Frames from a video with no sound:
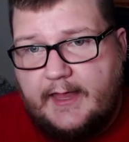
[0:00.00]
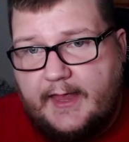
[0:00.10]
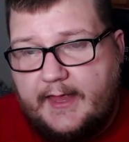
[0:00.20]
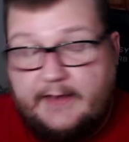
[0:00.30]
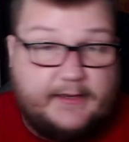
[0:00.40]

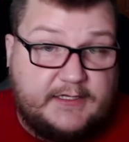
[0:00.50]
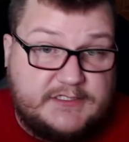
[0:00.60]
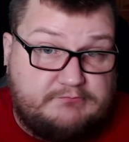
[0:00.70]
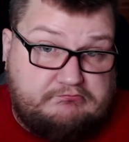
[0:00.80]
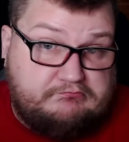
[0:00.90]
and they
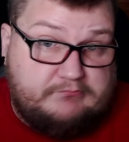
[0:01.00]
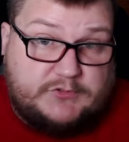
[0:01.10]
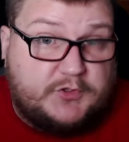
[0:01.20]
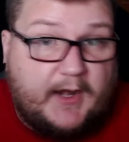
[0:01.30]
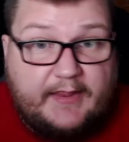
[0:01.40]

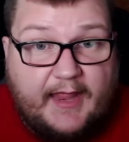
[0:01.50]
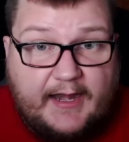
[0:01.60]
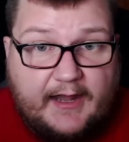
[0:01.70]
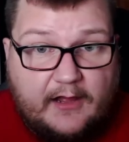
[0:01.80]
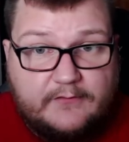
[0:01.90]
try that
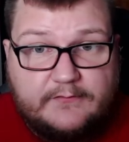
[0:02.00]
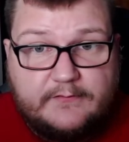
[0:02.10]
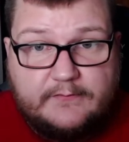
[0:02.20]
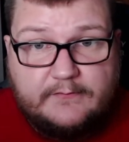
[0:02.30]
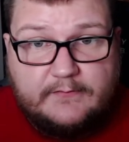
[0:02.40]
out.
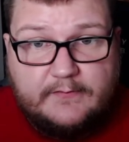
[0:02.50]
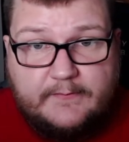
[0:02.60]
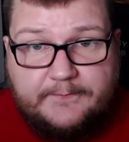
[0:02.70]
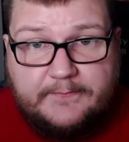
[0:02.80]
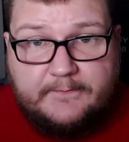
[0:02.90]

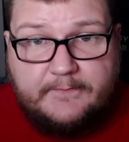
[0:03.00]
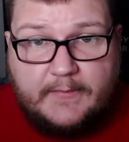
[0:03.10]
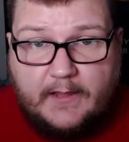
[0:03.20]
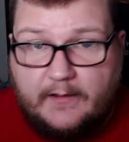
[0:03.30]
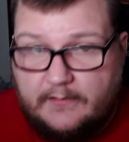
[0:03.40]

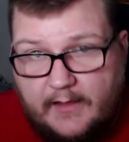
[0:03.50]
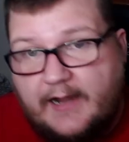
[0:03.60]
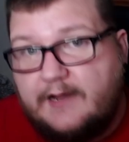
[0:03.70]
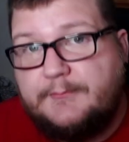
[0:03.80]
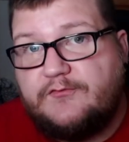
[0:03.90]
A
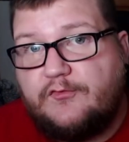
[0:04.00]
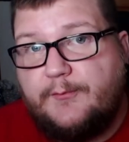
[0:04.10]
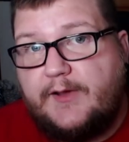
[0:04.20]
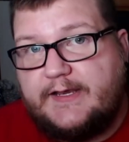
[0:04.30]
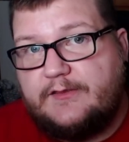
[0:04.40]
lot of it's for
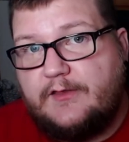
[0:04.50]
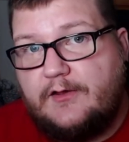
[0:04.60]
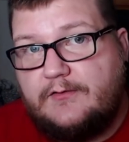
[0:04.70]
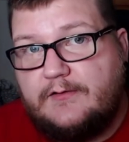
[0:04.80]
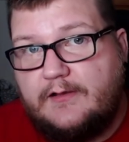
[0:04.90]
money, though.
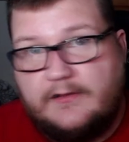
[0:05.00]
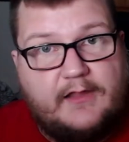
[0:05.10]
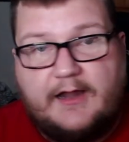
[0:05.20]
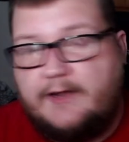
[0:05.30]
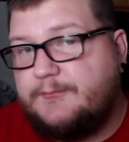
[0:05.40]
A
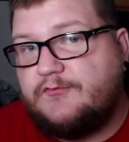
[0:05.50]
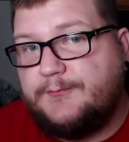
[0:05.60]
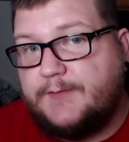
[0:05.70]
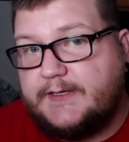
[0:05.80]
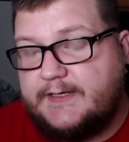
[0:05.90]
lot of it's for
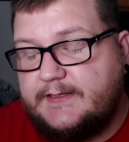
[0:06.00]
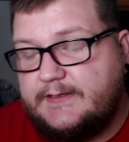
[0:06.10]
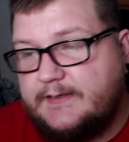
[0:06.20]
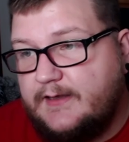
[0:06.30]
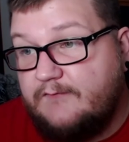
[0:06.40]
money.
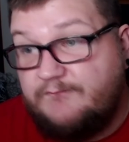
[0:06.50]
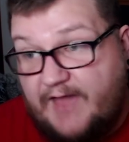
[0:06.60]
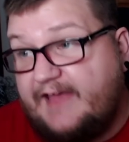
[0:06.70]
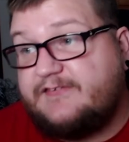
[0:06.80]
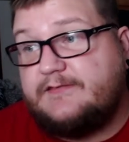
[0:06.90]

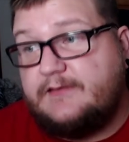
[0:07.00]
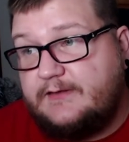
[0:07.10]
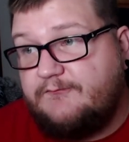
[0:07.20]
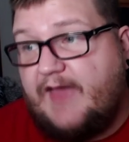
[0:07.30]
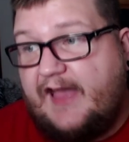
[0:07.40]

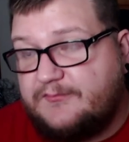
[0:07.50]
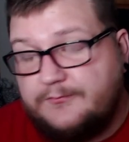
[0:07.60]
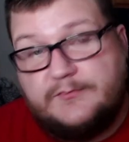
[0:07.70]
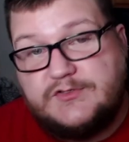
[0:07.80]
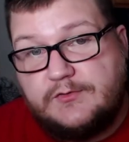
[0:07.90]
Vastly, vast
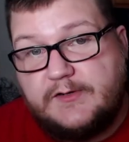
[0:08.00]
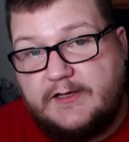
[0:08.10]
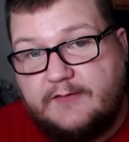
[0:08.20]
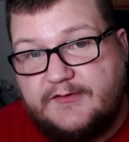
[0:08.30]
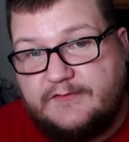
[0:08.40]
majority
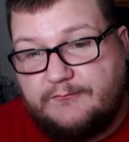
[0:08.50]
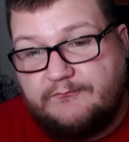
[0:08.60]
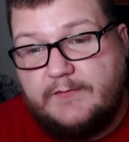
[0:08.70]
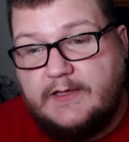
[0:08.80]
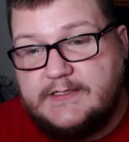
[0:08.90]
of it's
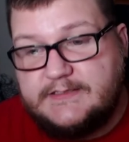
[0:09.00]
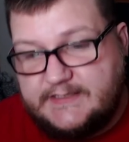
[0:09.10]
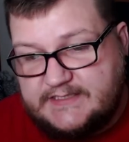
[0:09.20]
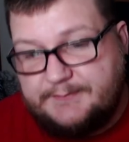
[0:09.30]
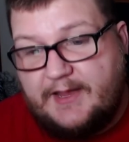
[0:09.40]

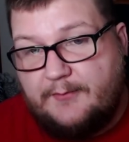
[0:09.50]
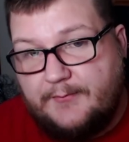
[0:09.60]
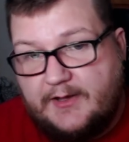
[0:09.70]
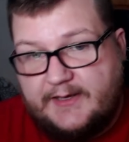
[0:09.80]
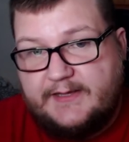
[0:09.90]
just about
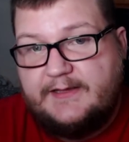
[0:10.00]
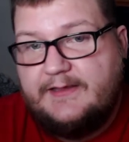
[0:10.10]
money.